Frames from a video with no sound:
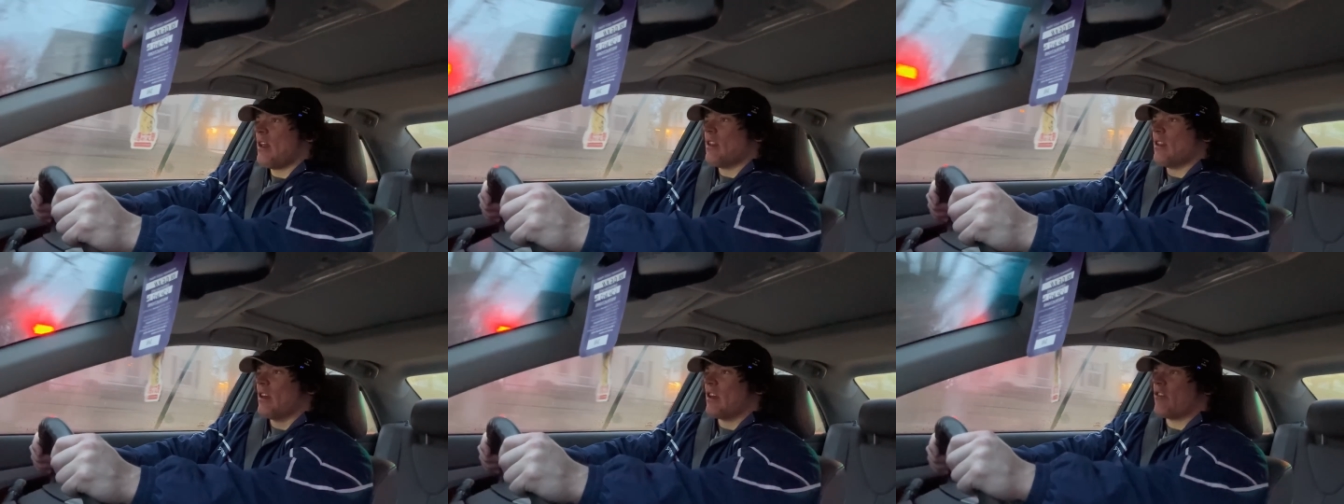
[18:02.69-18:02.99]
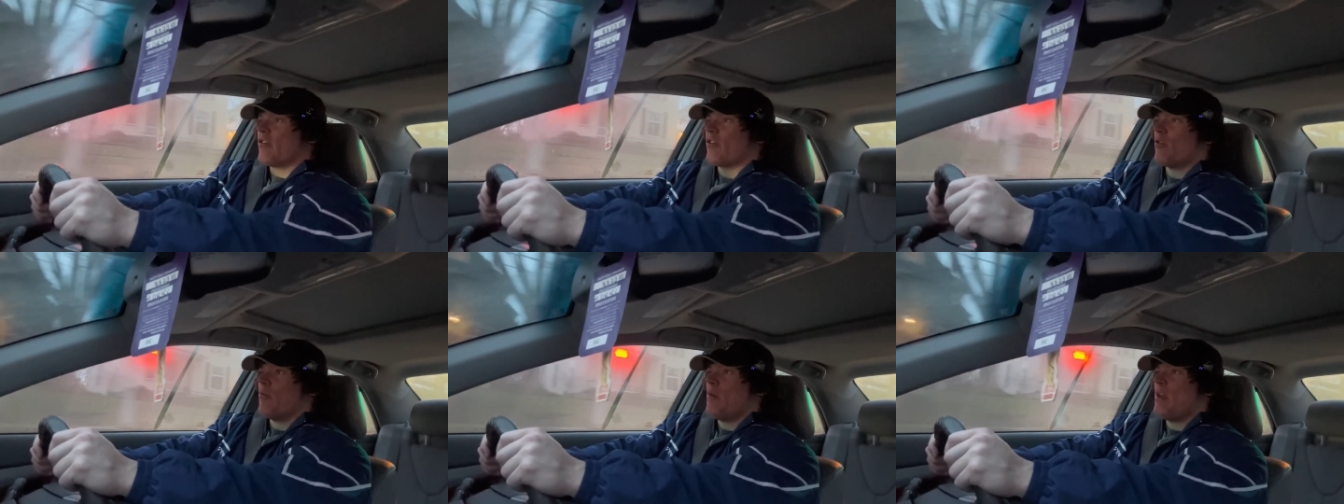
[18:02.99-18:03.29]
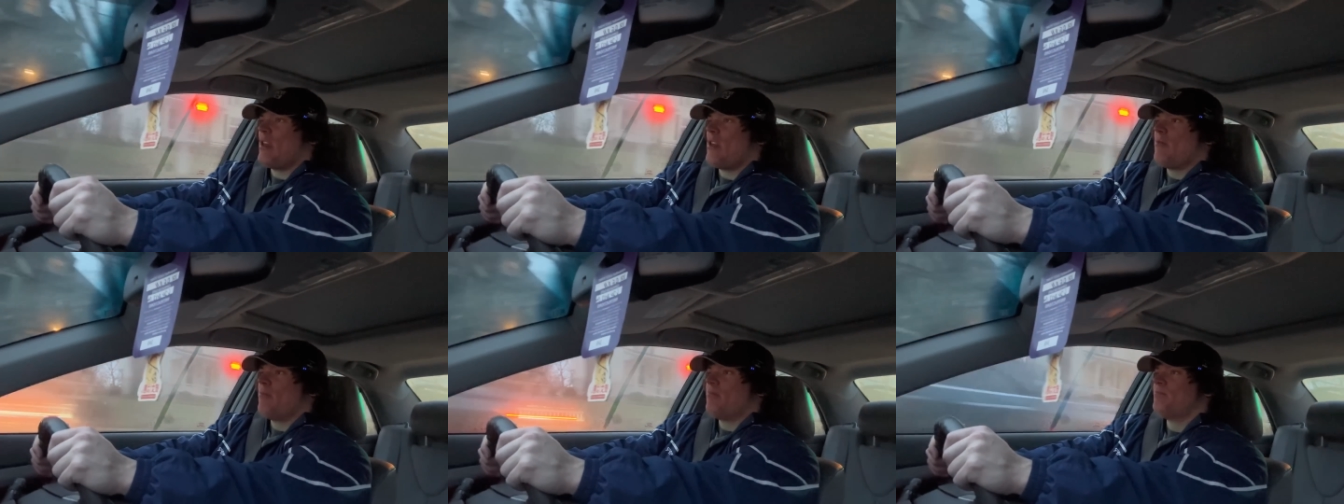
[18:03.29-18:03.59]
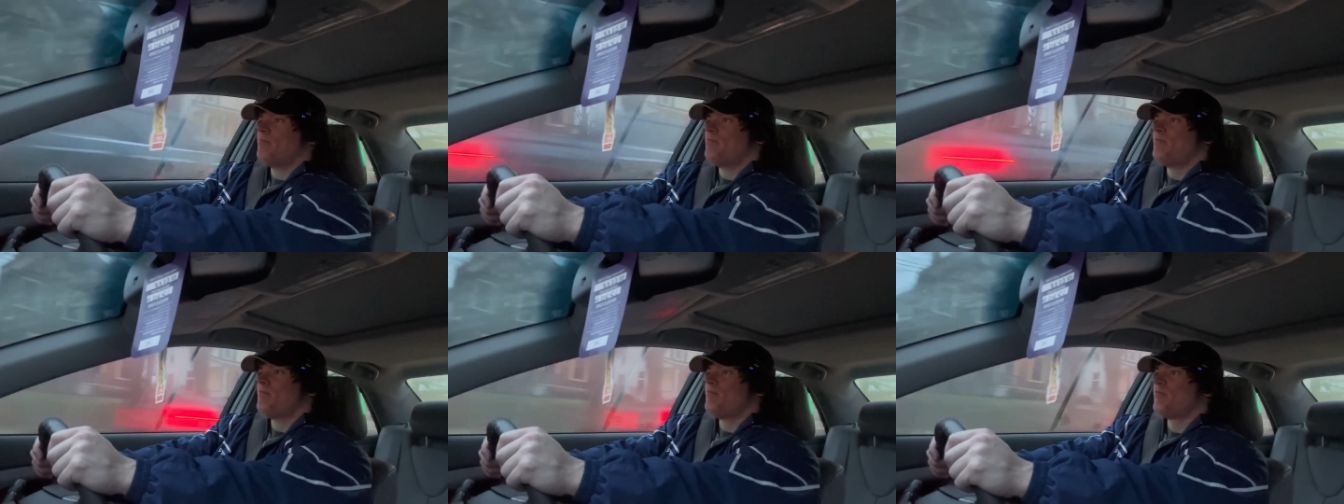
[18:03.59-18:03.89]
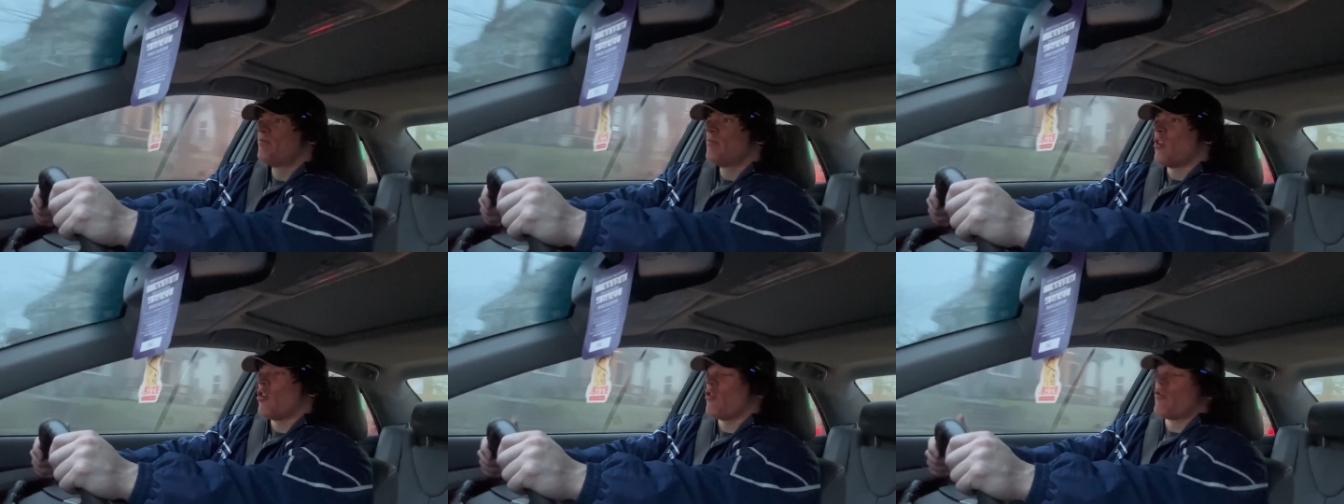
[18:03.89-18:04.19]
Like for me,
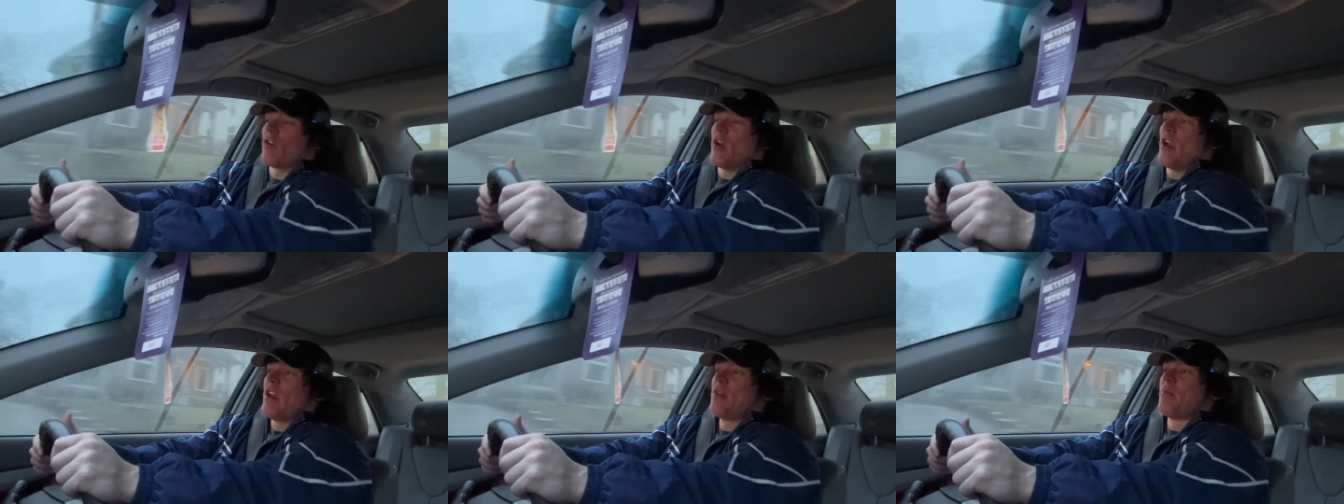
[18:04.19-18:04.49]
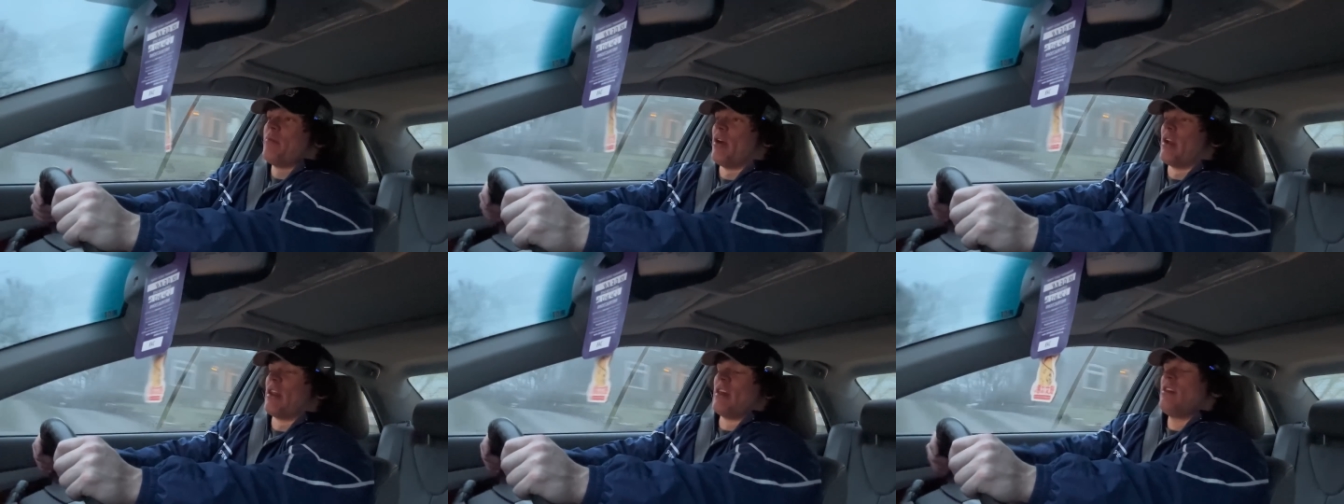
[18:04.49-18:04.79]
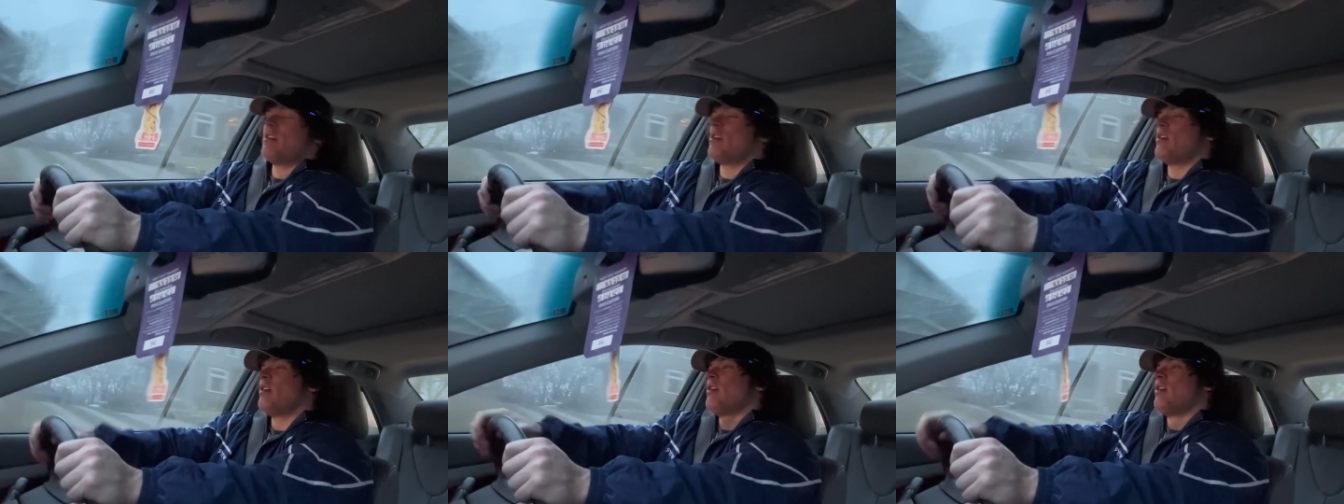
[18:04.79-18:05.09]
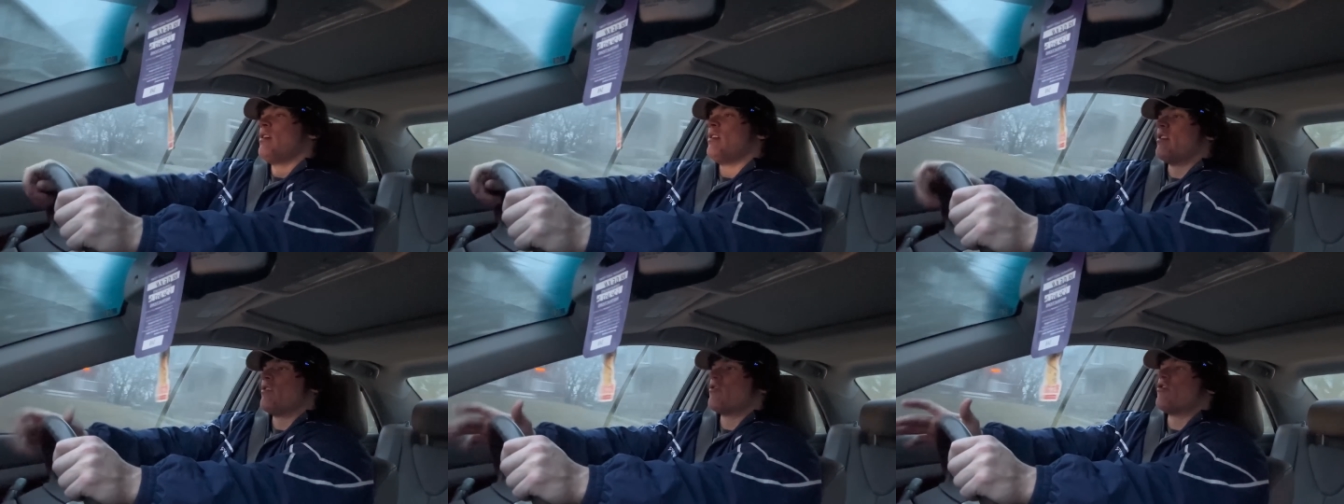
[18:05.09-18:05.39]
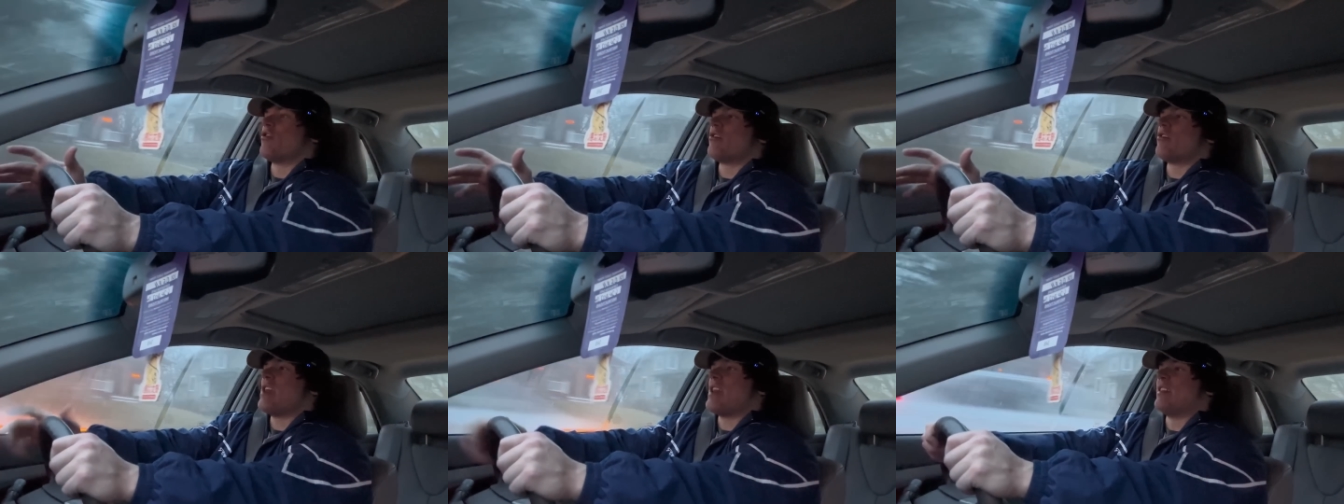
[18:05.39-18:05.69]
or for anybody, let's
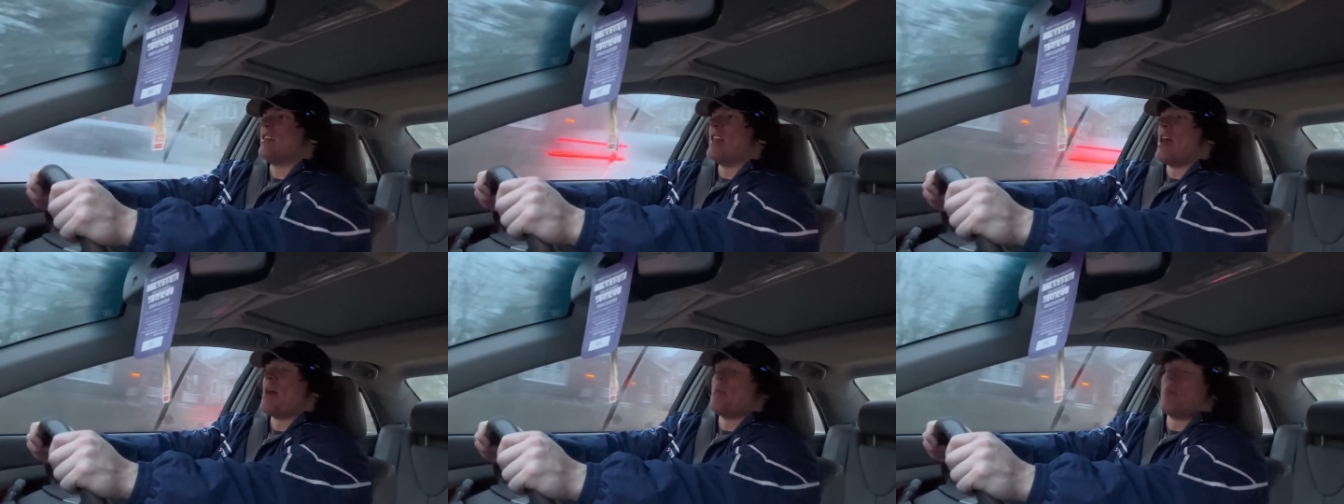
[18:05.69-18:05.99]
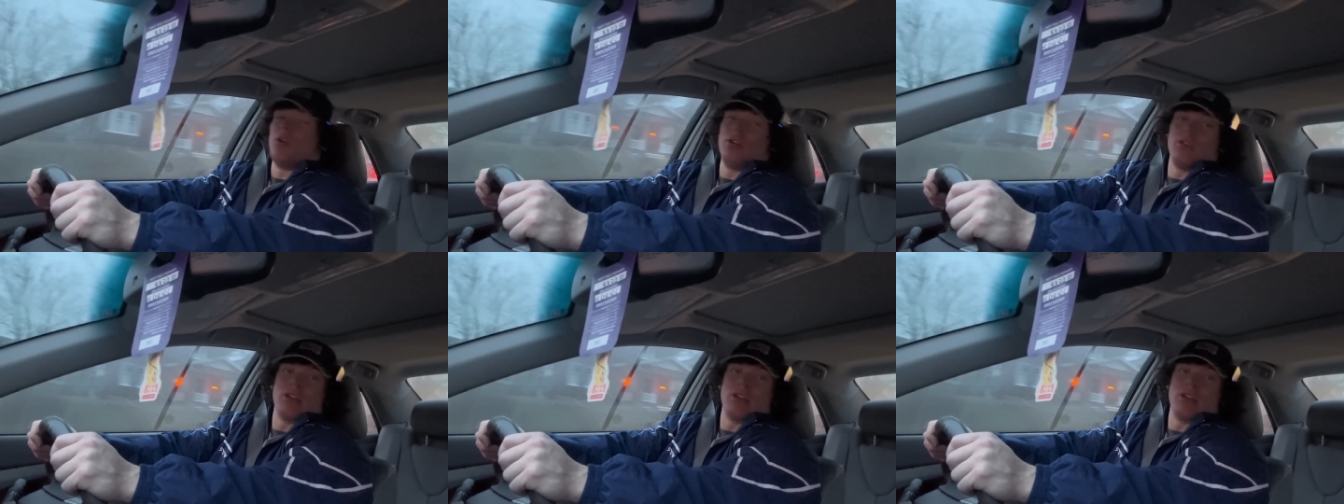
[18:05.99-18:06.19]
just take lat pull